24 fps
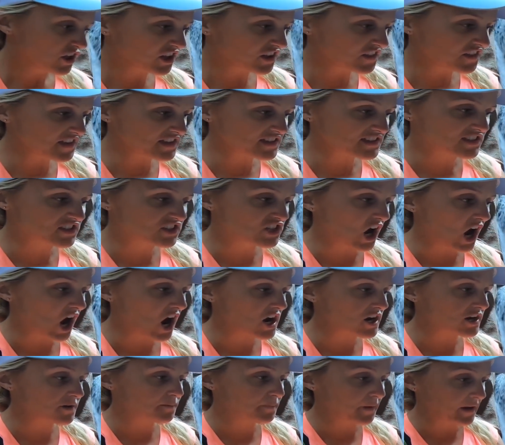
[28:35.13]
Look at this
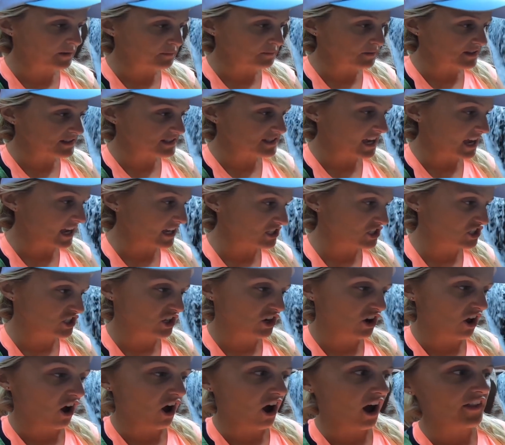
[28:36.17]
dark
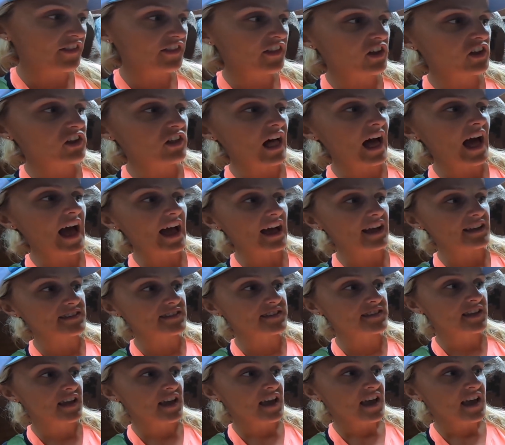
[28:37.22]
pigmentation on the glass.